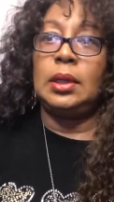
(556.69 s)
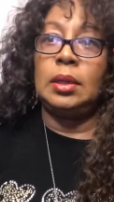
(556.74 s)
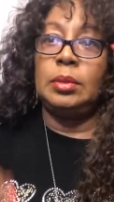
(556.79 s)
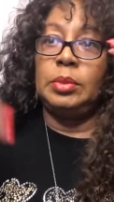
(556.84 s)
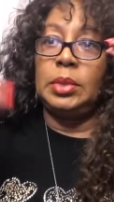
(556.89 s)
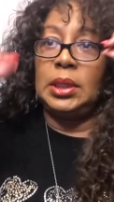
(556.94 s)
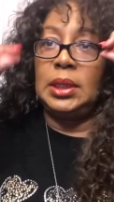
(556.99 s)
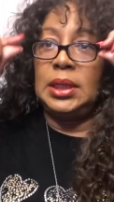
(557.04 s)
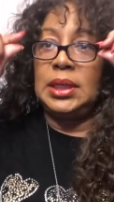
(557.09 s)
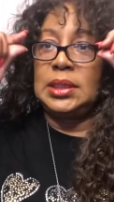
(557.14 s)

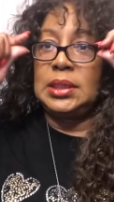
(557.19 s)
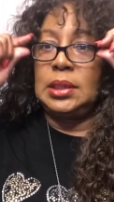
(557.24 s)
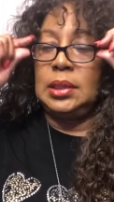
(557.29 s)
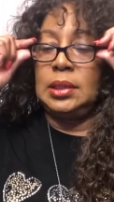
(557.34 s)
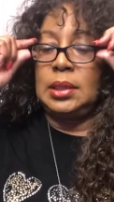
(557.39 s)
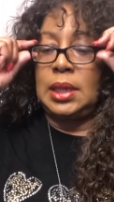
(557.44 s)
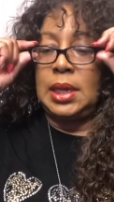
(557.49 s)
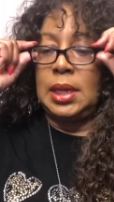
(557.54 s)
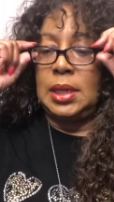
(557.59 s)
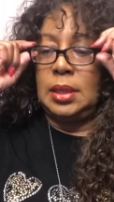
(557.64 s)
But let's
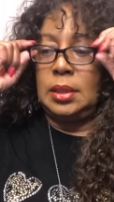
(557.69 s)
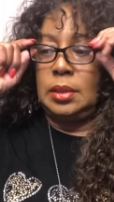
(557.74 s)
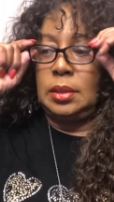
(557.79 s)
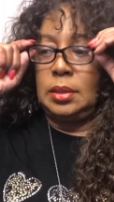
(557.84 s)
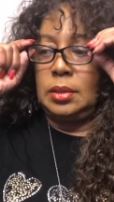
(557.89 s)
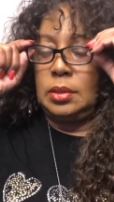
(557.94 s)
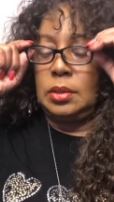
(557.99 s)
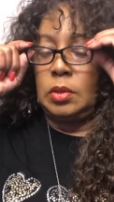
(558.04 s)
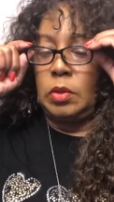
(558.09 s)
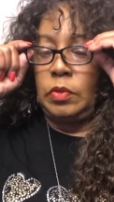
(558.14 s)
look at it
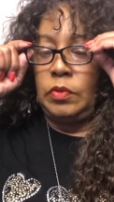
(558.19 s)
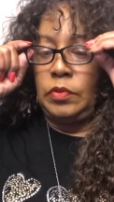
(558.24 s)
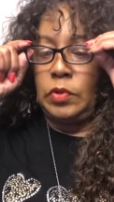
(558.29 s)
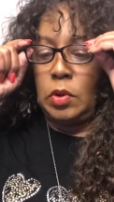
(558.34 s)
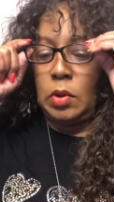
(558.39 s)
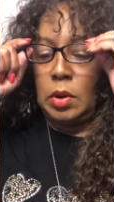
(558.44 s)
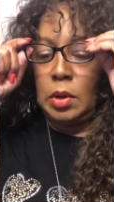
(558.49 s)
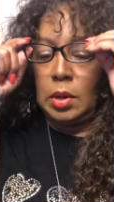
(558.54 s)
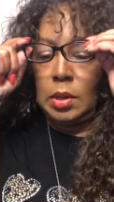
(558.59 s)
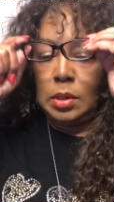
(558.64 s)
so far.
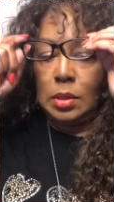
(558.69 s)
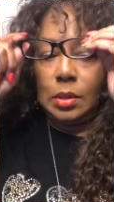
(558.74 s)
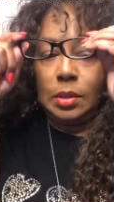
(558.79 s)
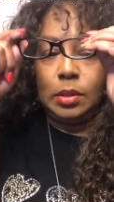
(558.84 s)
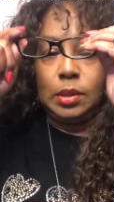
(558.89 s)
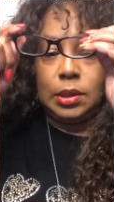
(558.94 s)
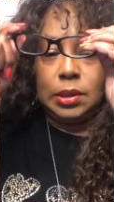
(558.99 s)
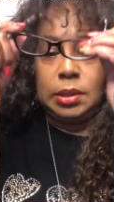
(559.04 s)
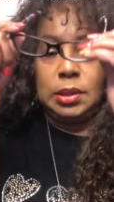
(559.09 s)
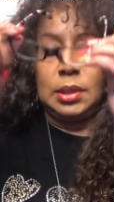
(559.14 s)

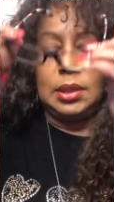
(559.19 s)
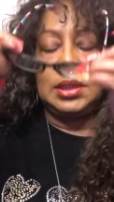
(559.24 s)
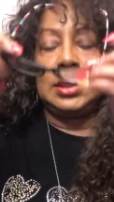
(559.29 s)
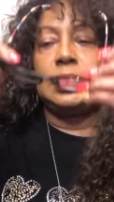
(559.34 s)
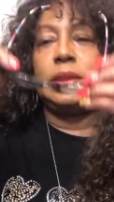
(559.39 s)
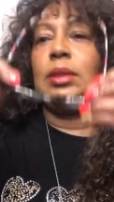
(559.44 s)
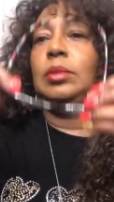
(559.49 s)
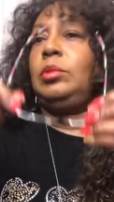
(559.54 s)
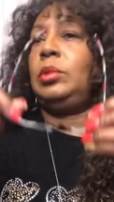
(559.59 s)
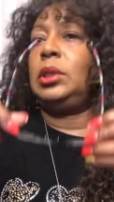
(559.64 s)
Let's look and
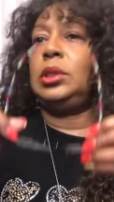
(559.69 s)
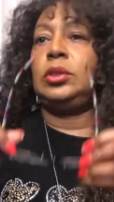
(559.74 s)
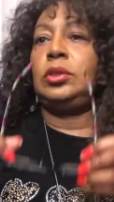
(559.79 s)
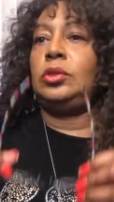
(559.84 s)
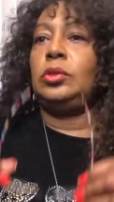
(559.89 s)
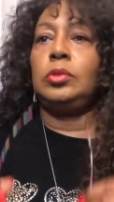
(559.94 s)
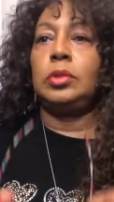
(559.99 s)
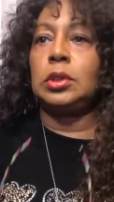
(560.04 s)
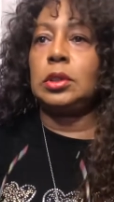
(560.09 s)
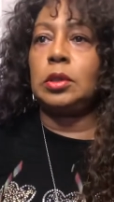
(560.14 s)
see what it's
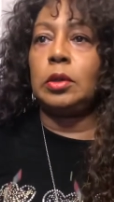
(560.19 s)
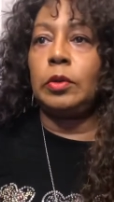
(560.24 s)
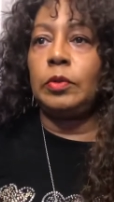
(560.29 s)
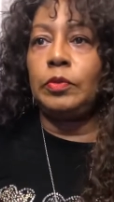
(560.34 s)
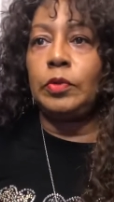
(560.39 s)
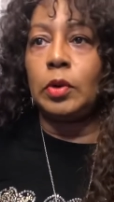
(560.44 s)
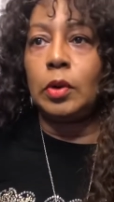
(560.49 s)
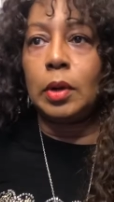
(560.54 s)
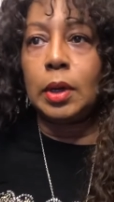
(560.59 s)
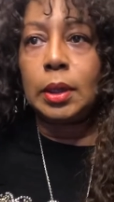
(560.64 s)
doing so
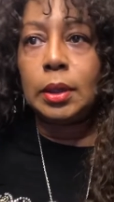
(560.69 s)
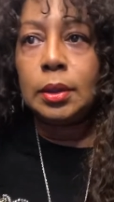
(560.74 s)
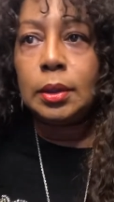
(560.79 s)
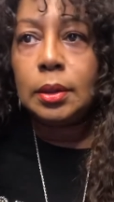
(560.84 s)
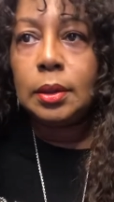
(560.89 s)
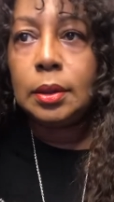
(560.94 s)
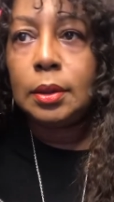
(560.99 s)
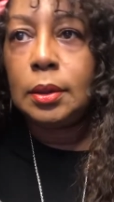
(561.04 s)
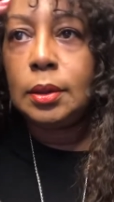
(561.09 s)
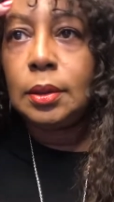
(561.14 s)
far.
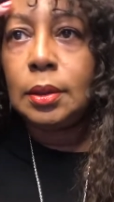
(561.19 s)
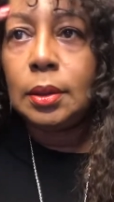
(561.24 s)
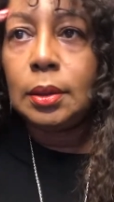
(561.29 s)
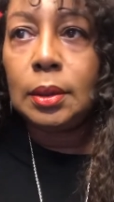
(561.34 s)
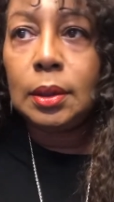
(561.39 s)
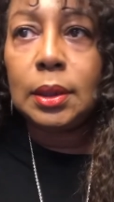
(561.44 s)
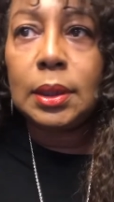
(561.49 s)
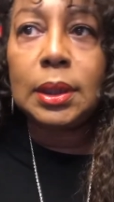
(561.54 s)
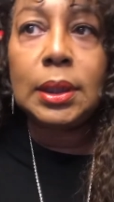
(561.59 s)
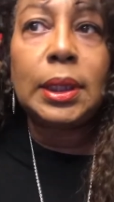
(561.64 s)

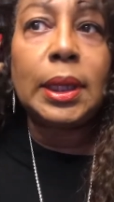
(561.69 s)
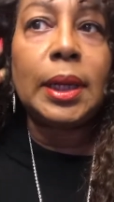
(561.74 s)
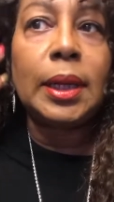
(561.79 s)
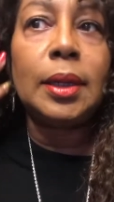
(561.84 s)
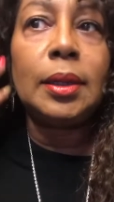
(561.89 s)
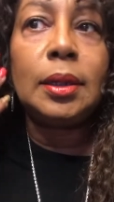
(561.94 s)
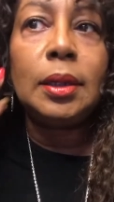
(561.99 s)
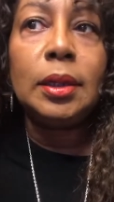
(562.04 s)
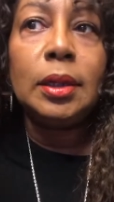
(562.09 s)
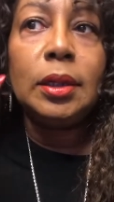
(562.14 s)
Look at that.
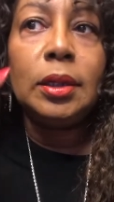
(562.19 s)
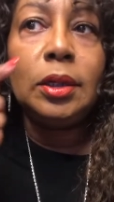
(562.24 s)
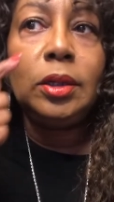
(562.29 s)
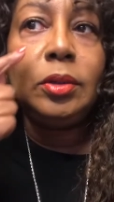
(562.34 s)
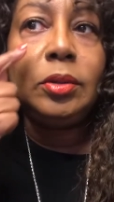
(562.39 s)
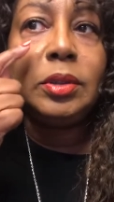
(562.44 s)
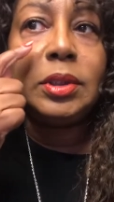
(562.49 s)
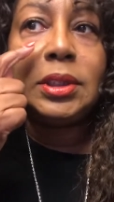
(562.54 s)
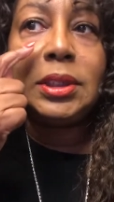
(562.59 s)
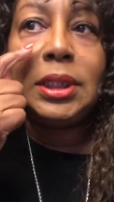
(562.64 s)
You
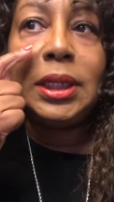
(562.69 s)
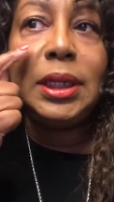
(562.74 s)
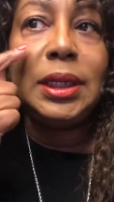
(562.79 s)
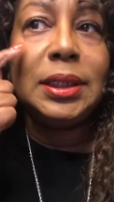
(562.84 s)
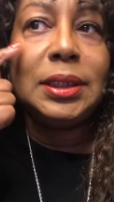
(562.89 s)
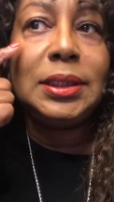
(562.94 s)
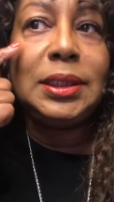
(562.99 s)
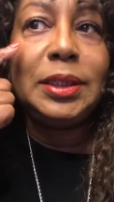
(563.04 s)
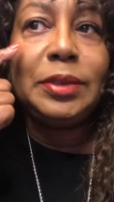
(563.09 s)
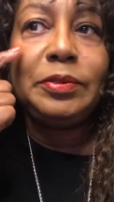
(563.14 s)
can see the
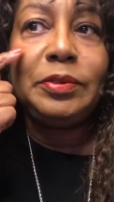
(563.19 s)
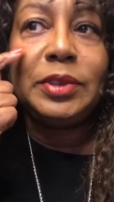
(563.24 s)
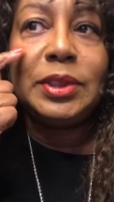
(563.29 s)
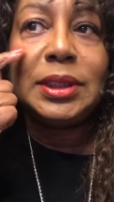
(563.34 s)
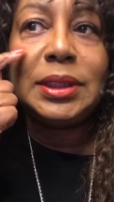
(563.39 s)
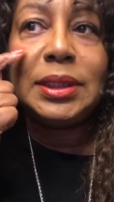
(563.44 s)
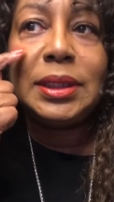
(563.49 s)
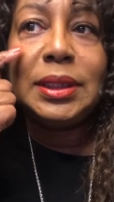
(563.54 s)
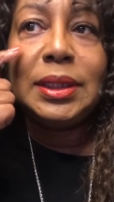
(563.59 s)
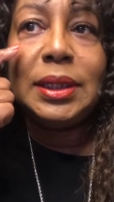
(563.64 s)
difference
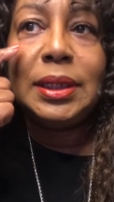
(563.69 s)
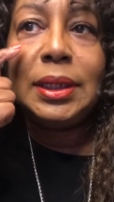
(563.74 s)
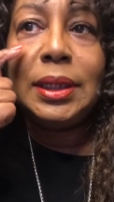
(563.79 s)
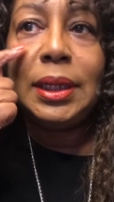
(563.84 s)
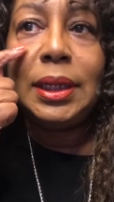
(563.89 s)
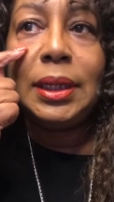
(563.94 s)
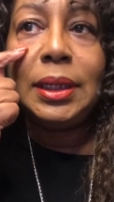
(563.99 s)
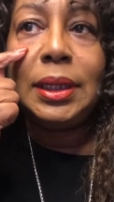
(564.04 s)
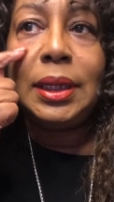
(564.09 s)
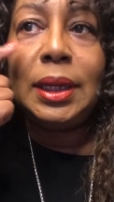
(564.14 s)

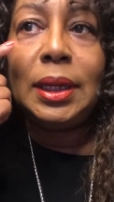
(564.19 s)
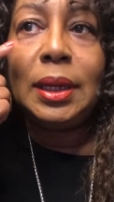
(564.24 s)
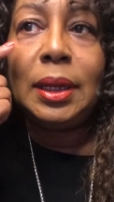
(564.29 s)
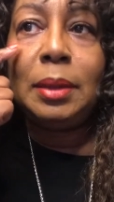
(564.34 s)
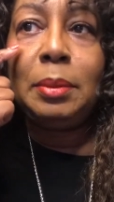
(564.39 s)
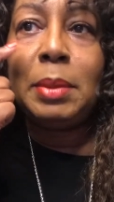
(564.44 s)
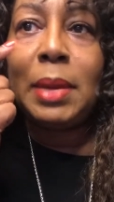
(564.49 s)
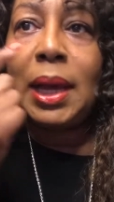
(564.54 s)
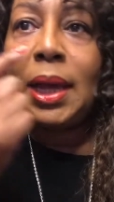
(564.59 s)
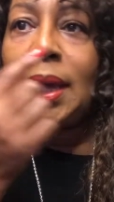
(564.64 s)
in,
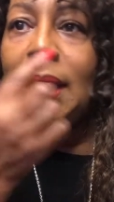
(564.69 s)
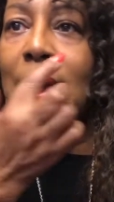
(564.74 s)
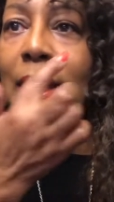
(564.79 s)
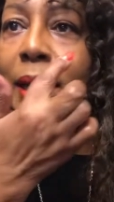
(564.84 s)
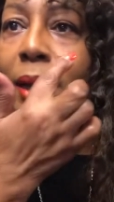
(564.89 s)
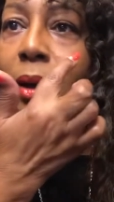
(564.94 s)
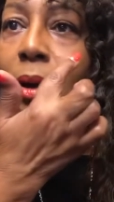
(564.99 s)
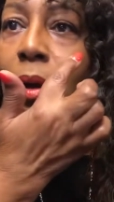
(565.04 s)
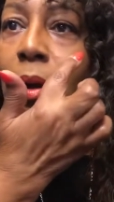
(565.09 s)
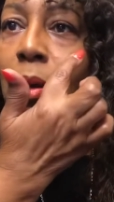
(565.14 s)
in my eye
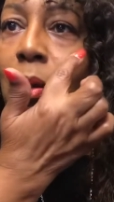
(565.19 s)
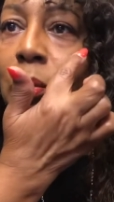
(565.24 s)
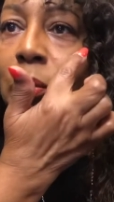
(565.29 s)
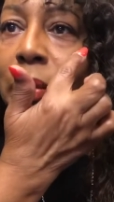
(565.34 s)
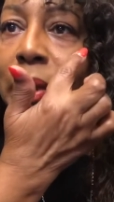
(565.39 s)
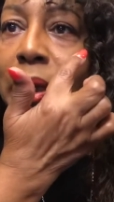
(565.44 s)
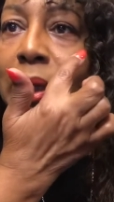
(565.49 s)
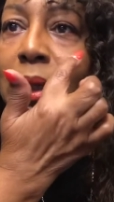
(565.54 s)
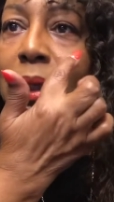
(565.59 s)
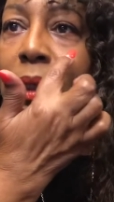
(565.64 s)

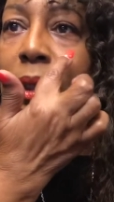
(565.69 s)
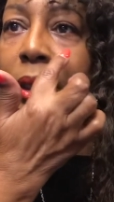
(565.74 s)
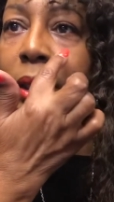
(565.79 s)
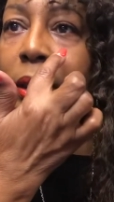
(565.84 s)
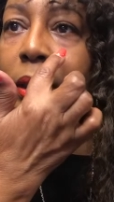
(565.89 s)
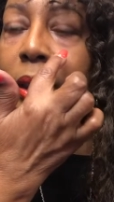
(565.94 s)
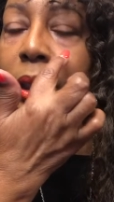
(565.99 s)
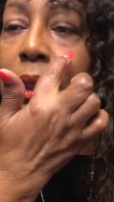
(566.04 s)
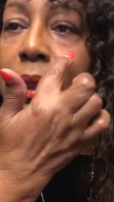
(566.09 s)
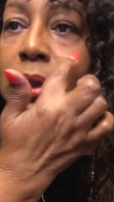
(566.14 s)
already
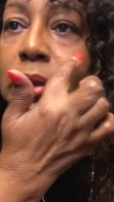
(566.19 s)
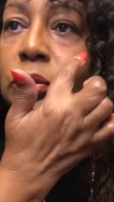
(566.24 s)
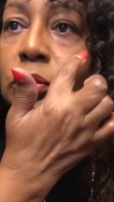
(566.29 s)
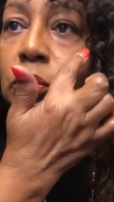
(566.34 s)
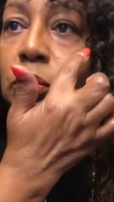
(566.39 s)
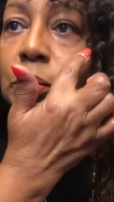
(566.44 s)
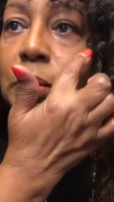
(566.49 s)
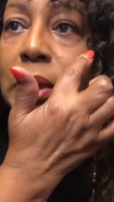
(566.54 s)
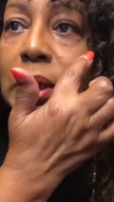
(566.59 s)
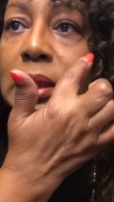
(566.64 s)
in
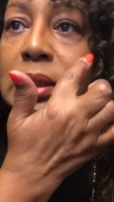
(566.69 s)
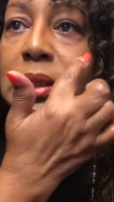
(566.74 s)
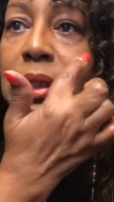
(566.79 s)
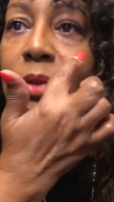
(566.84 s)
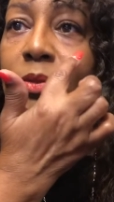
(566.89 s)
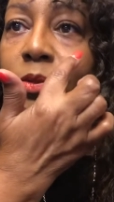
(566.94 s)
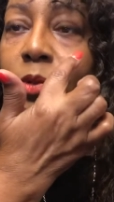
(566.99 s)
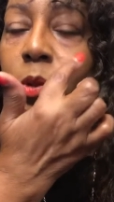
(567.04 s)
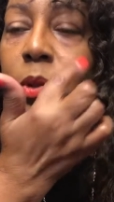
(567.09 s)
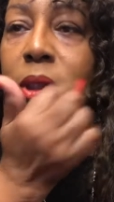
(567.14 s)
2 minutes and
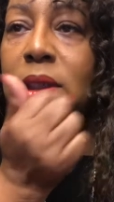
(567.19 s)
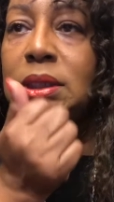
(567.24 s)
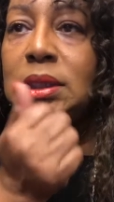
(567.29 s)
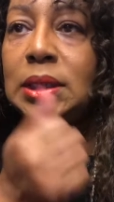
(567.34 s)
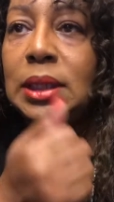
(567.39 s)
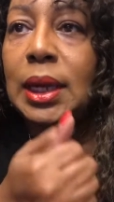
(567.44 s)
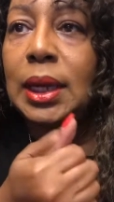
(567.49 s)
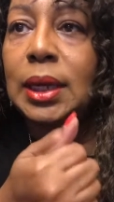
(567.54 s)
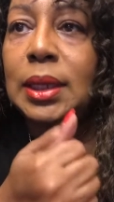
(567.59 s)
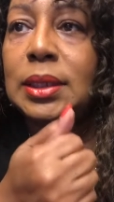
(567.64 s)
40
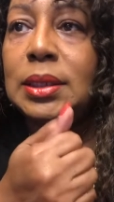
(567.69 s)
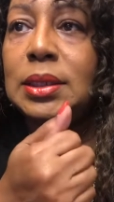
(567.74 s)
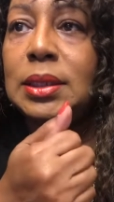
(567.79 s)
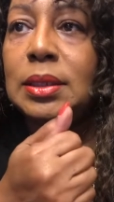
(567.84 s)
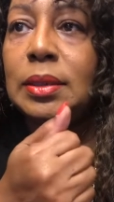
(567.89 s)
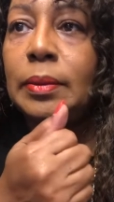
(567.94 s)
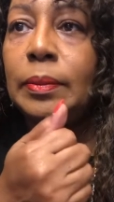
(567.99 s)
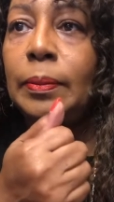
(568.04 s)
seconds.